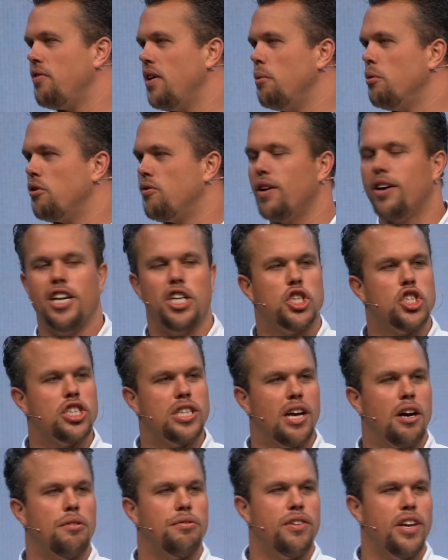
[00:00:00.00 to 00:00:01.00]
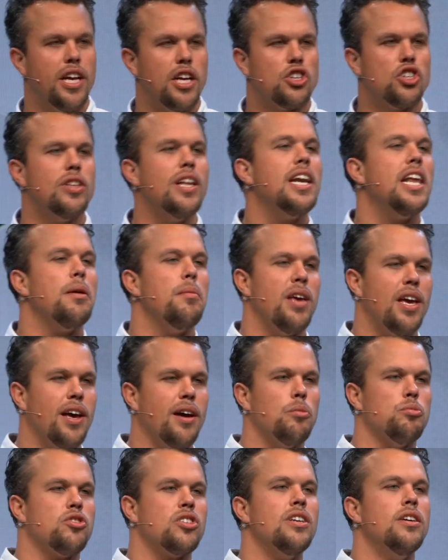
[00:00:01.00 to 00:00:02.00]
He was very selfish. Then he
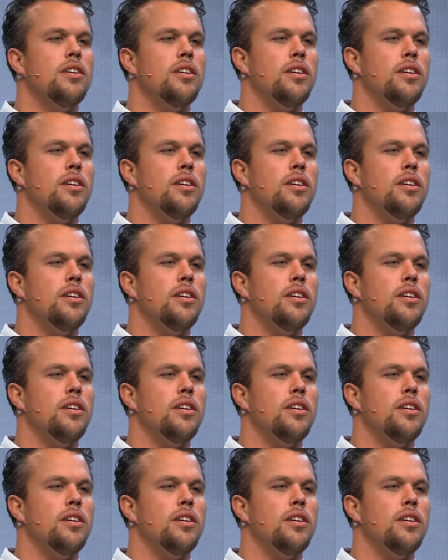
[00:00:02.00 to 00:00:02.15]
becomes